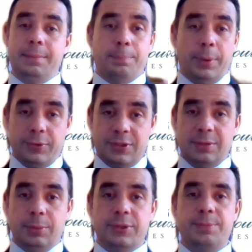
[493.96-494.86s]

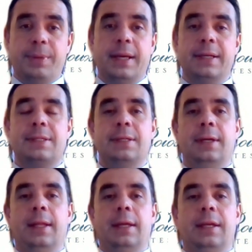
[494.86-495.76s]
possible spikes
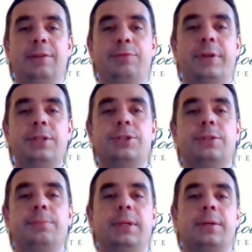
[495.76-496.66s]
in
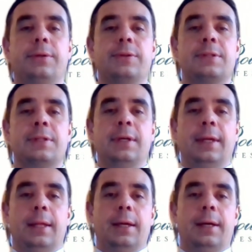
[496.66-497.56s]
inflation because
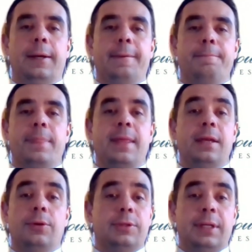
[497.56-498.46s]
um, they
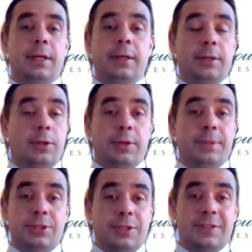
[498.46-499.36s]
know they're going to
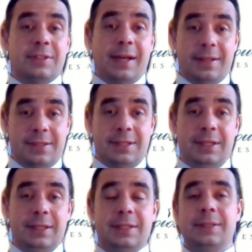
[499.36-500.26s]
be just
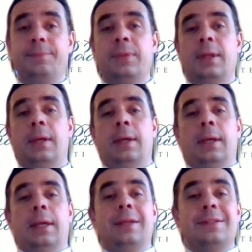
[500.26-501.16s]
transient.
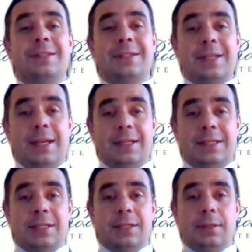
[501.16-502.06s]
Instead,
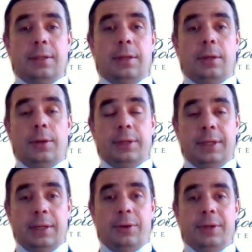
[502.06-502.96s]
on
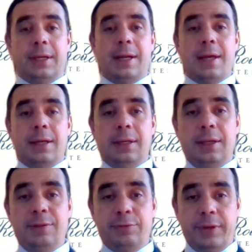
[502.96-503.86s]
the longer run,
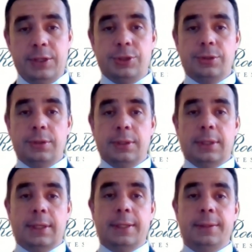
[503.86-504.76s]
inflation
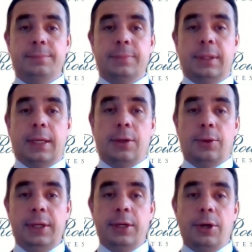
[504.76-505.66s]
um, can
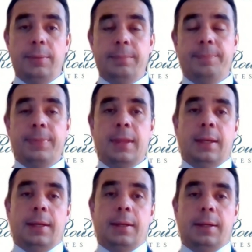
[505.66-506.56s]
only come
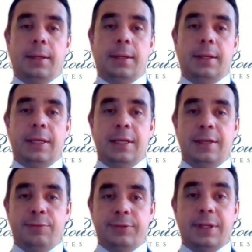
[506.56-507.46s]
uh,
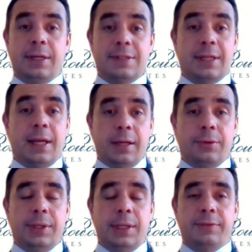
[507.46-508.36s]
if there is a
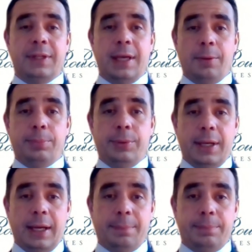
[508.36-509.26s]
narrowing of the output
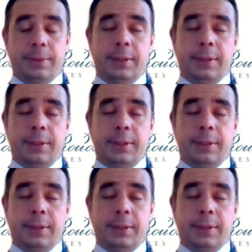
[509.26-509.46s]
gap,